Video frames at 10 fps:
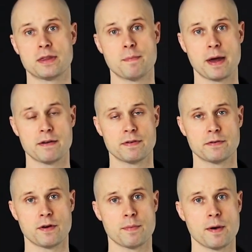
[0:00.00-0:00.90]
get the
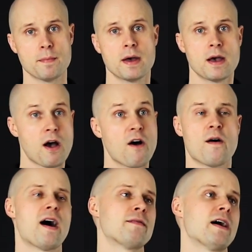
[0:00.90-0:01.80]
benefit from them.
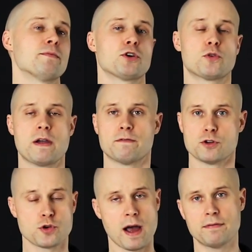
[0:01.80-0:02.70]
They're great for
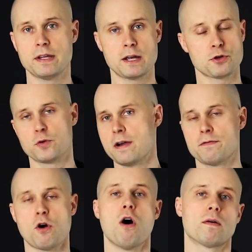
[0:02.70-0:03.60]
traveling, they're great
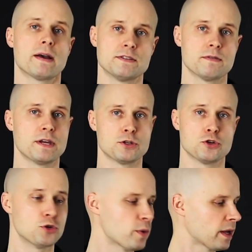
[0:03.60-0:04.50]
for all kinds of things
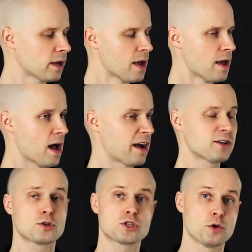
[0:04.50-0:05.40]
you're doing.
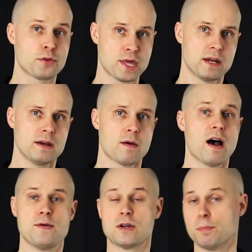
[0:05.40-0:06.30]
Because they're so thin,
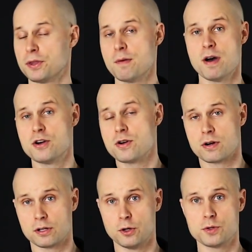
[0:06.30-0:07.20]
you can put them under
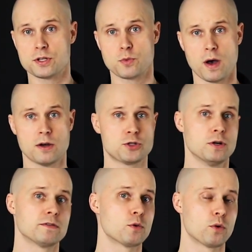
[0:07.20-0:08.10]
your clothes as well, so you
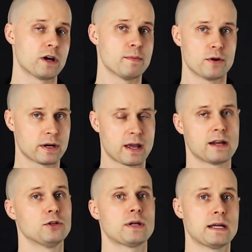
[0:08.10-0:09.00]
don't have to worry about it
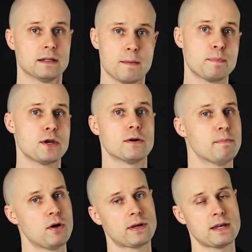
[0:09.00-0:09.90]
kind of looking lumpy or
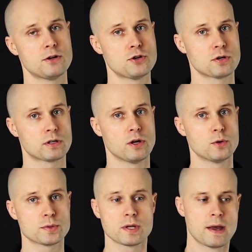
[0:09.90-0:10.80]
bulky under your
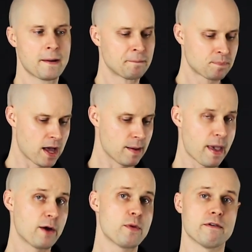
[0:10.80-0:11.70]
clothes.
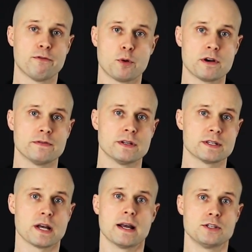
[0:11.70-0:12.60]
And we have 4 different
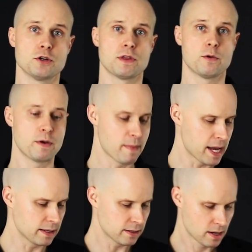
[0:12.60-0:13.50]
designs here that we
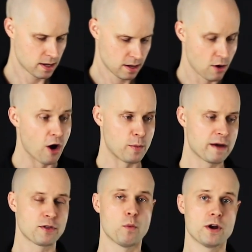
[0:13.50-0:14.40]
made. And we have the